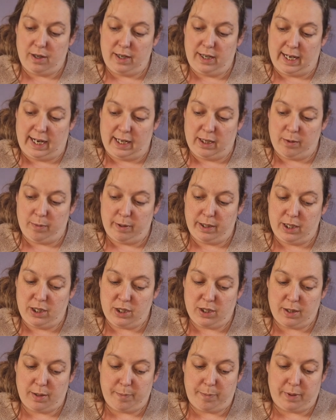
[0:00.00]

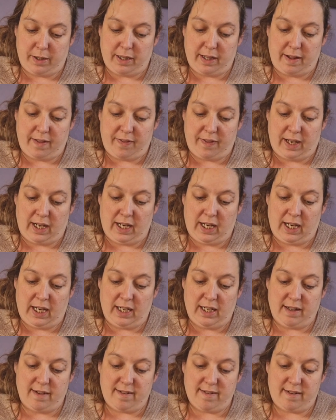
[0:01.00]
language, but their
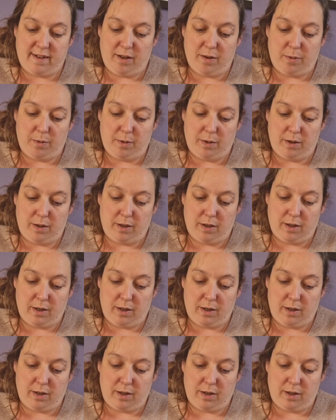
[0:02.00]
thinking is still